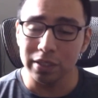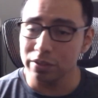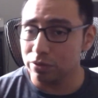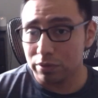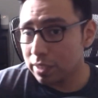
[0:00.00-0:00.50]

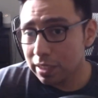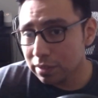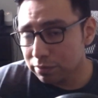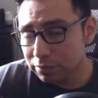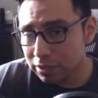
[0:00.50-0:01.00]
So I
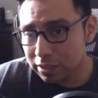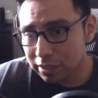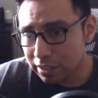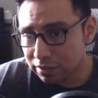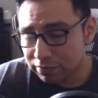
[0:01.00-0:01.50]
live with
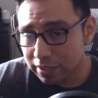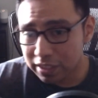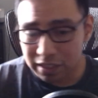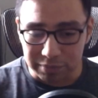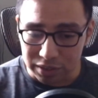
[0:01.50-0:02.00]
it. It's
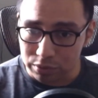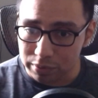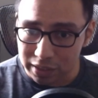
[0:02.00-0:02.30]
fine. I've been doing